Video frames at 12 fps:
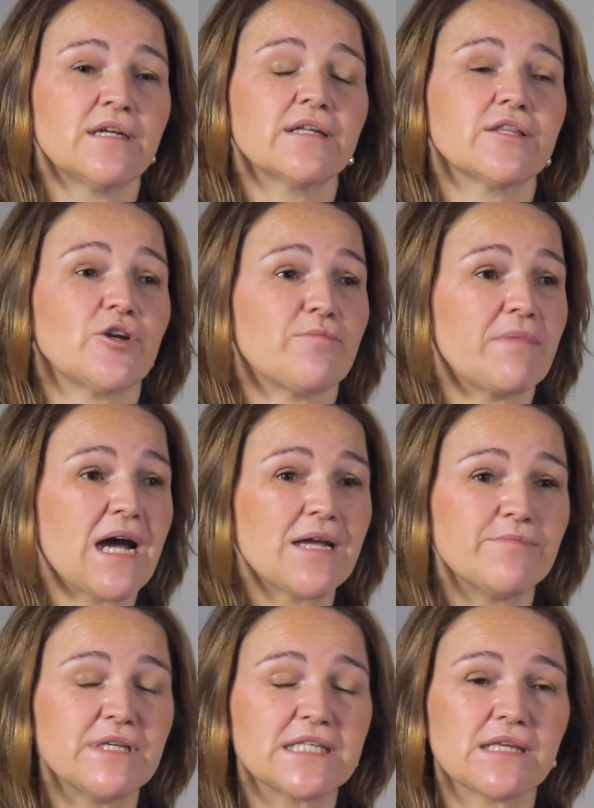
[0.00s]
There
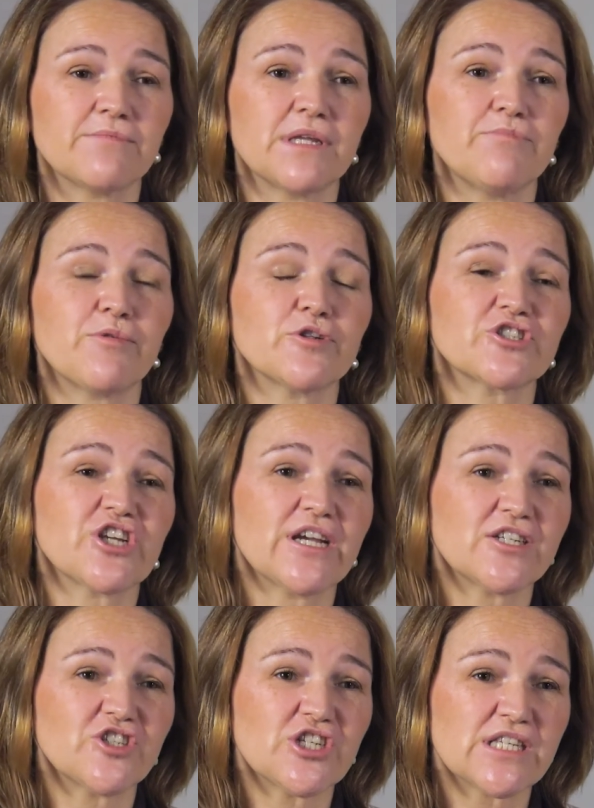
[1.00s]
might be some nipple
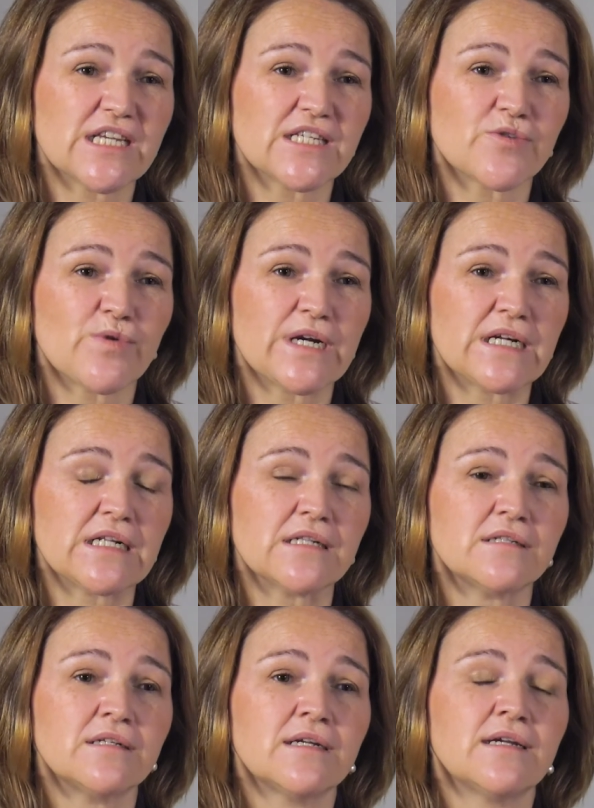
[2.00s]
changes as
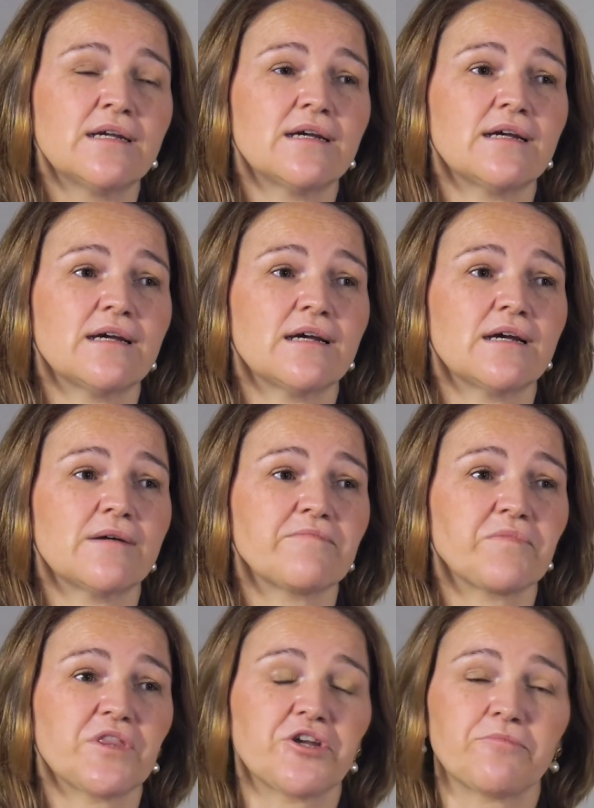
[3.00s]
well. Uh,
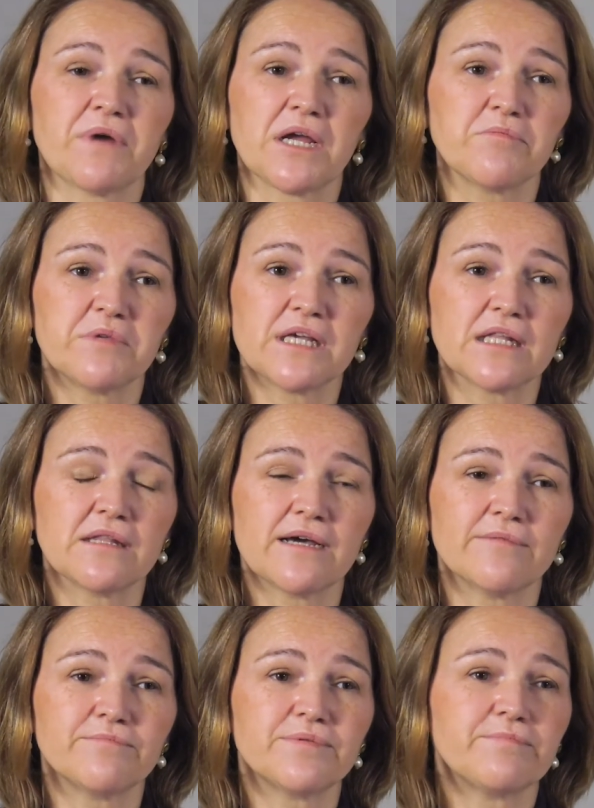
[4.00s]
there might be a
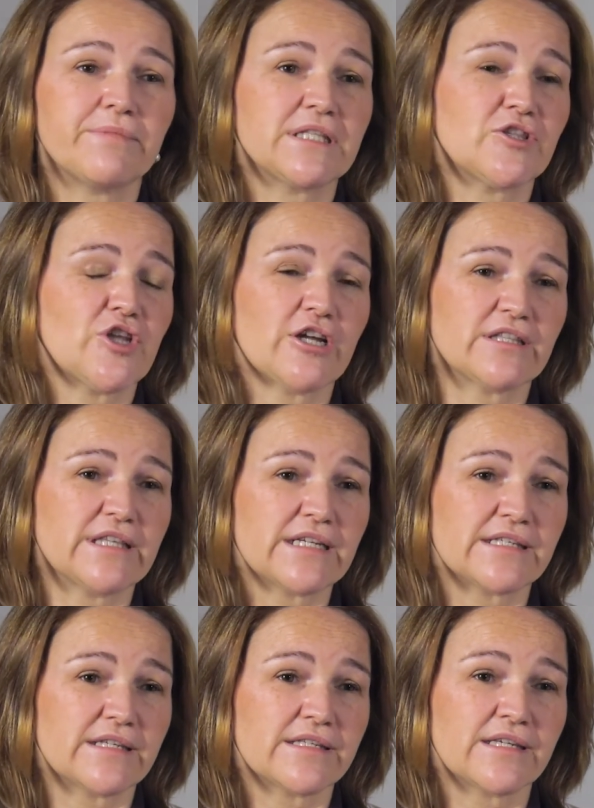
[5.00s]
lump, but not
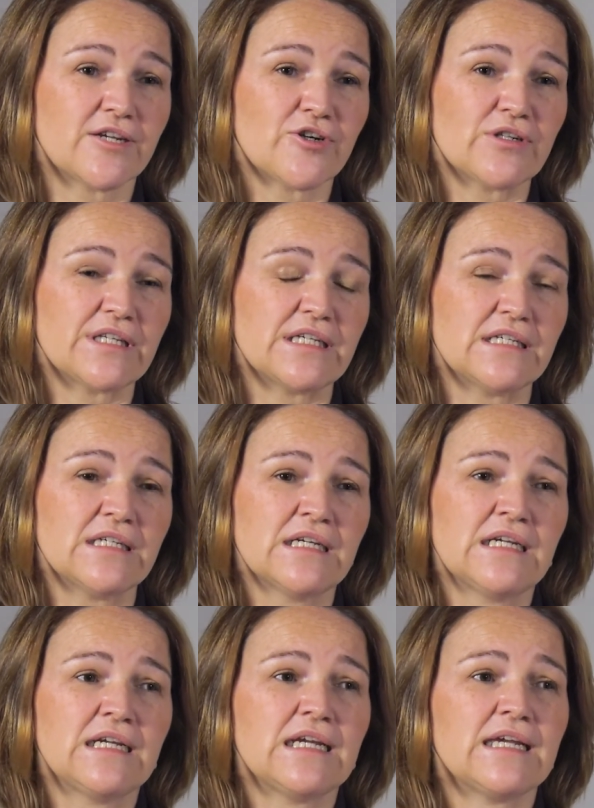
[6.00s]
necessarily.
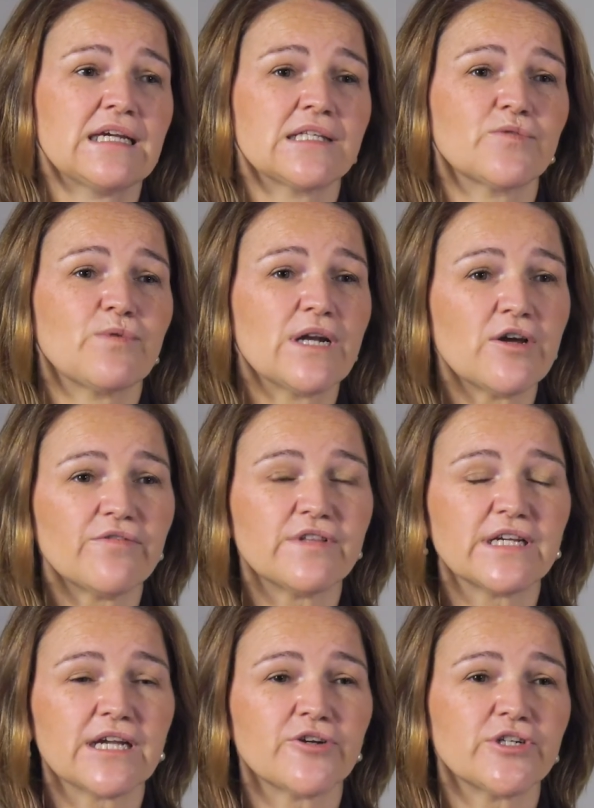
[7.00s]
And one of the
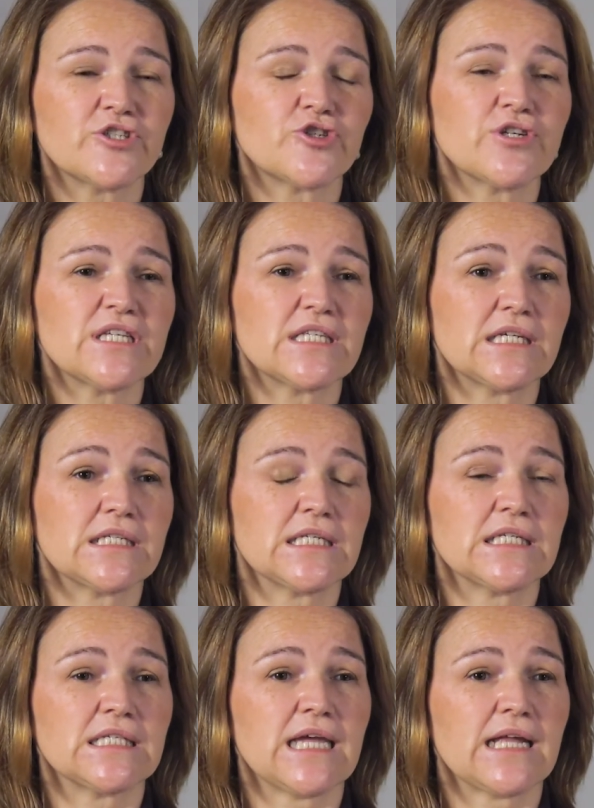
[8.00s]
characteristics
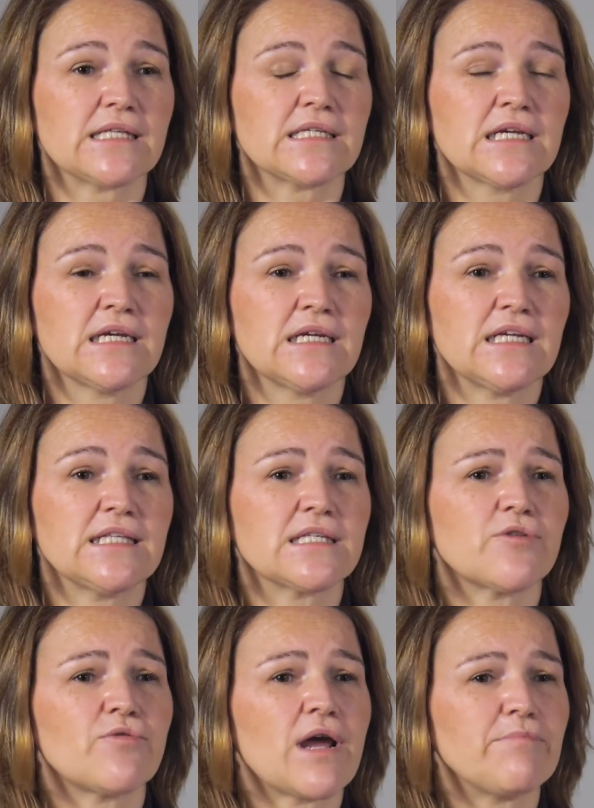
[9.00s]
is that it's
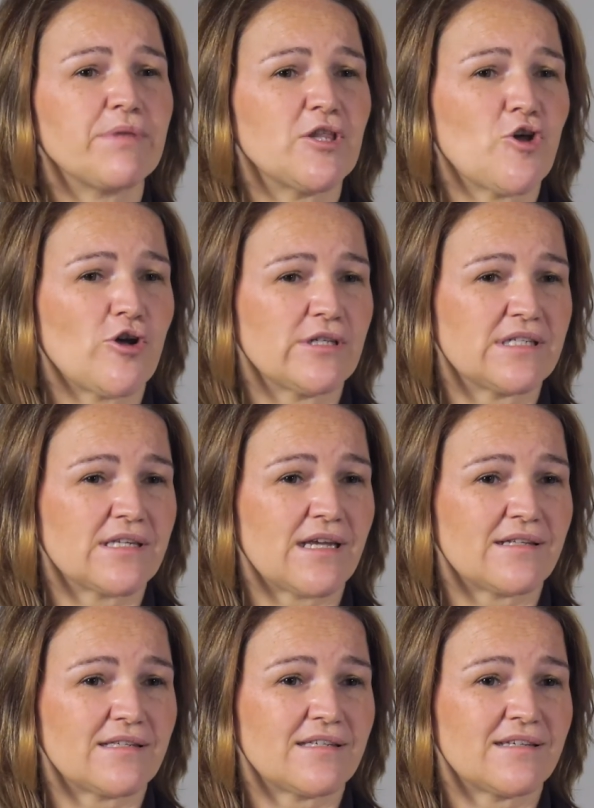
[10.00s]
a rapid
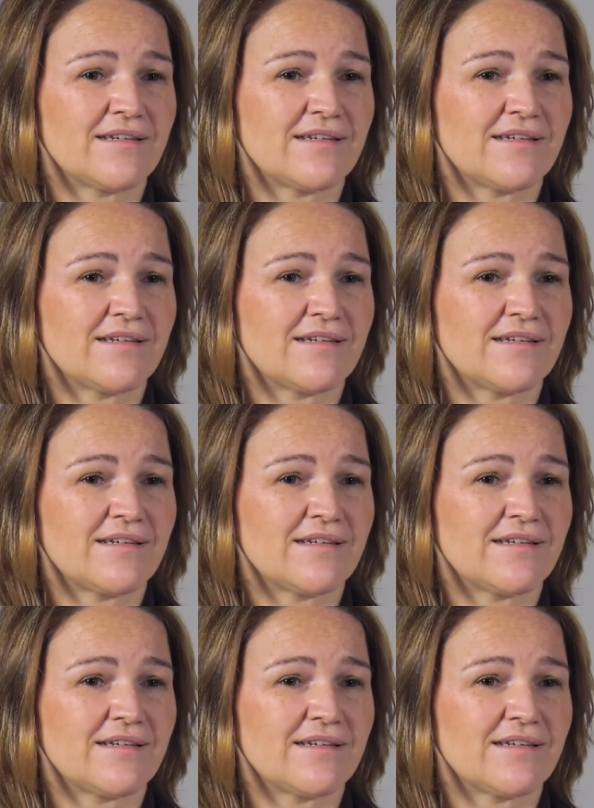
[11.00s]
onset.